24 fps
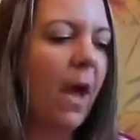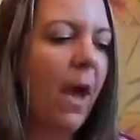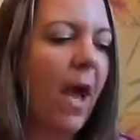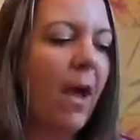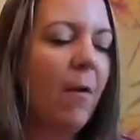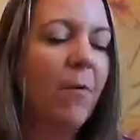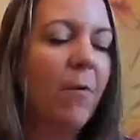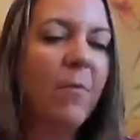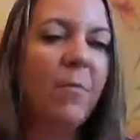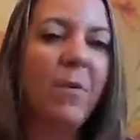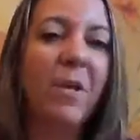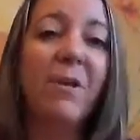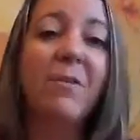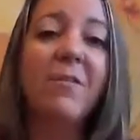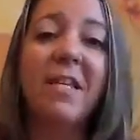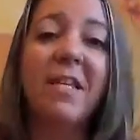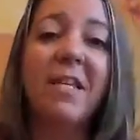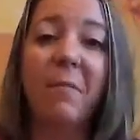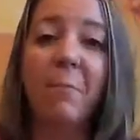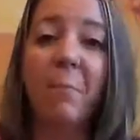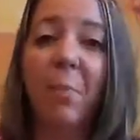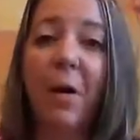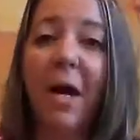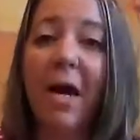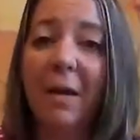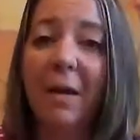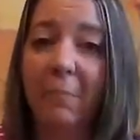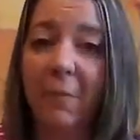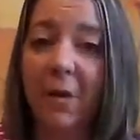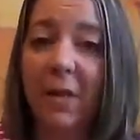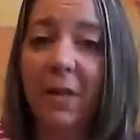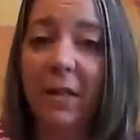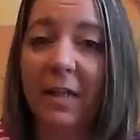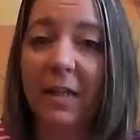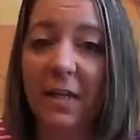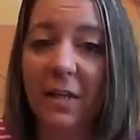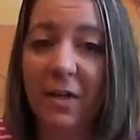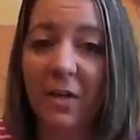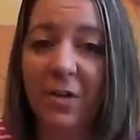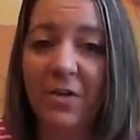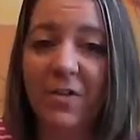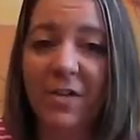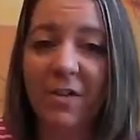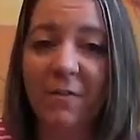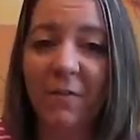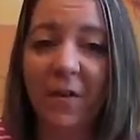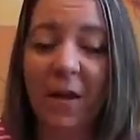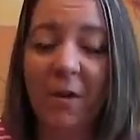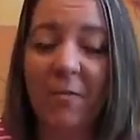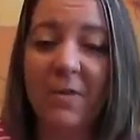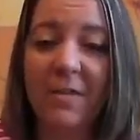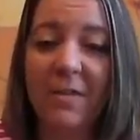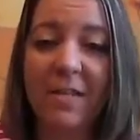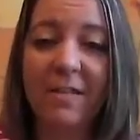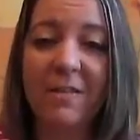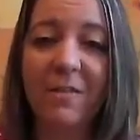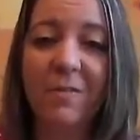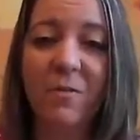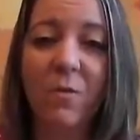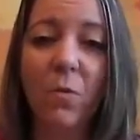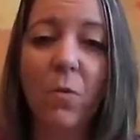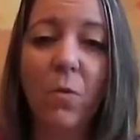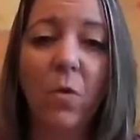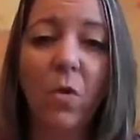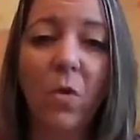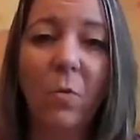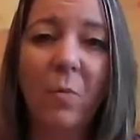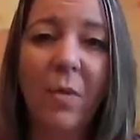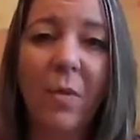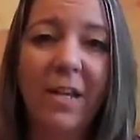I would be using pipe cleaners if I was at school